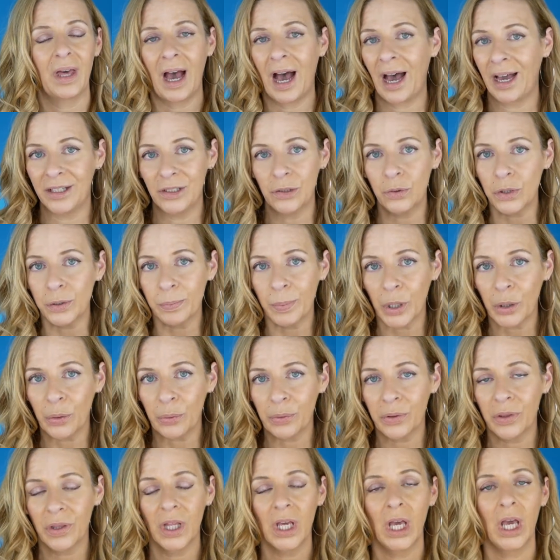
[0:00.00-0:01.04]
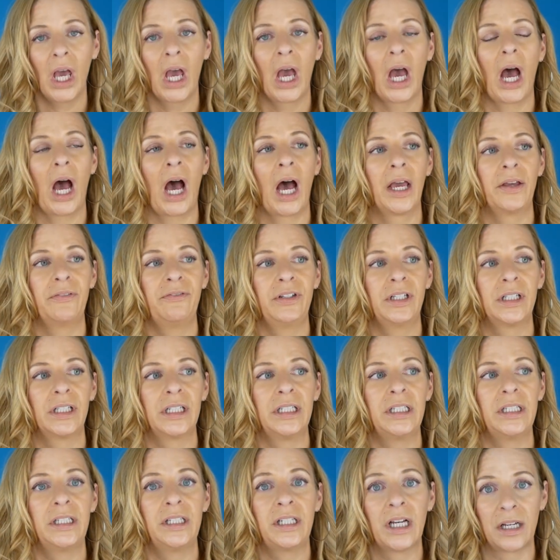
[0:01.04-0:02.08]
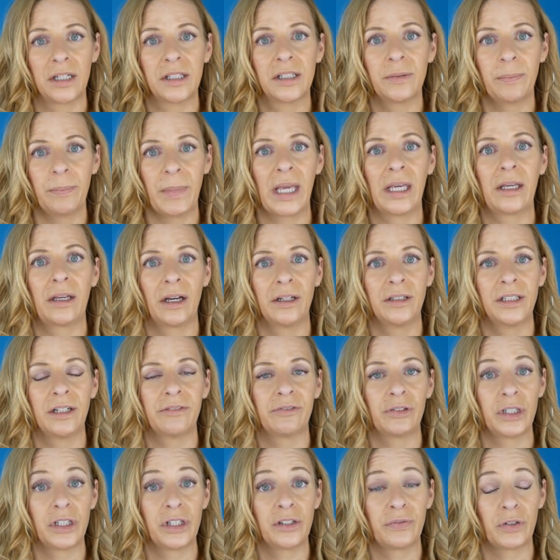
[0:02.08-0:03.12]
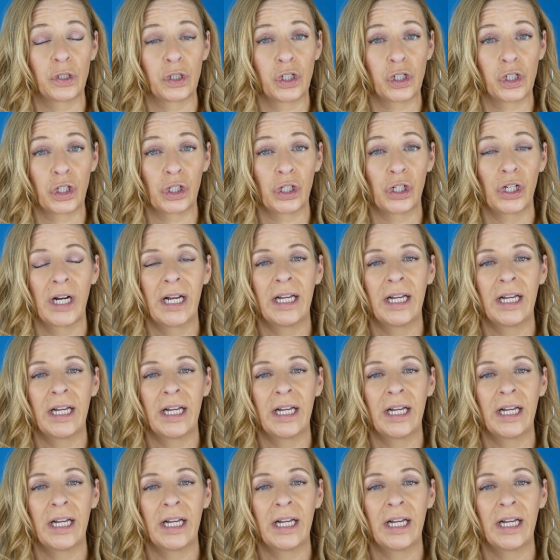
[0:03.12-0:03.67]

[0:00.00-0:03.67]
I use both. I feel it does make a difference for sure.